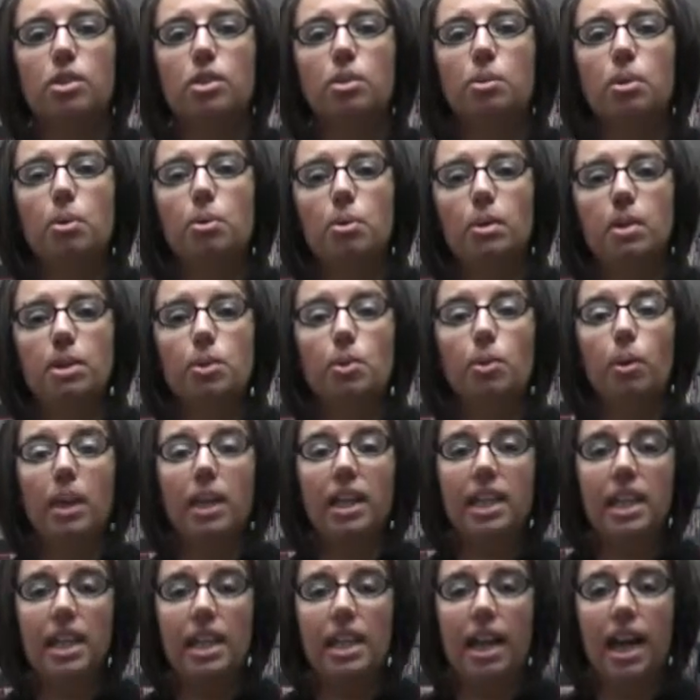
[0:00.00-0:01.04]
So we went to
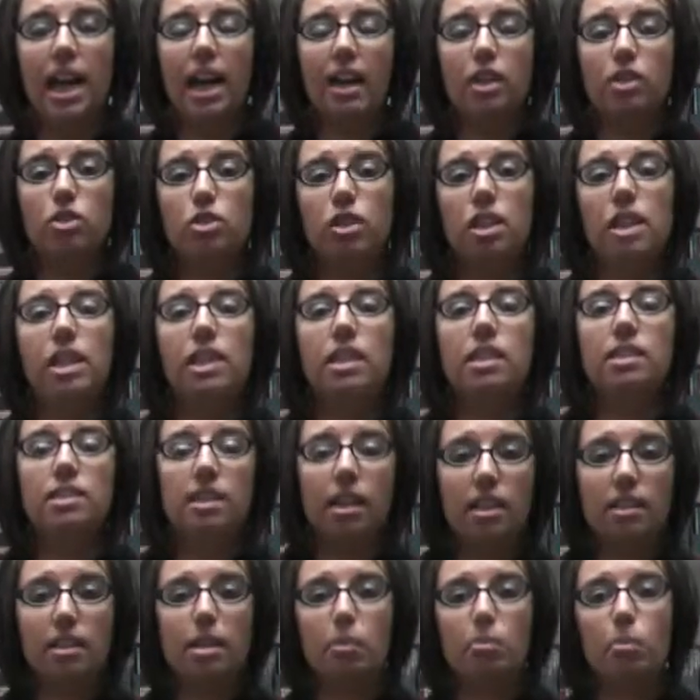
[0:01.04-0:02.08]
IKEA actually, and it's
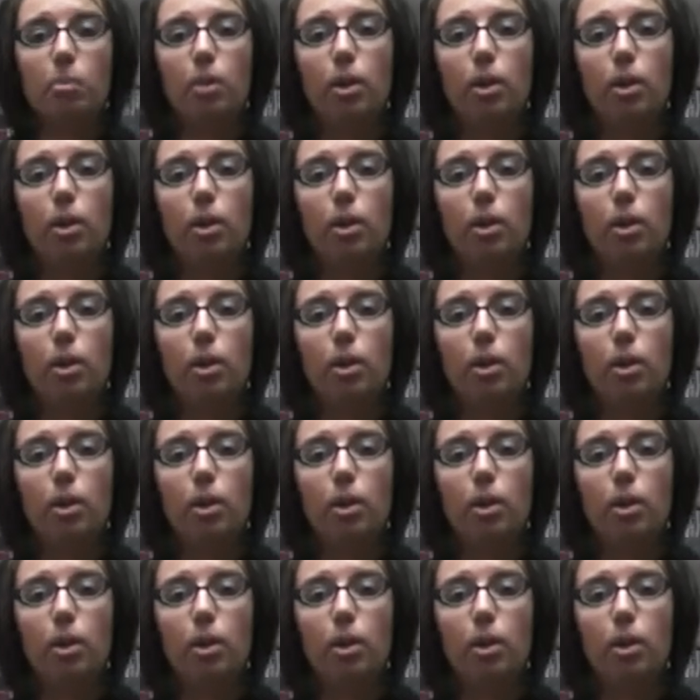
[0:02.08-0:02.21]
held up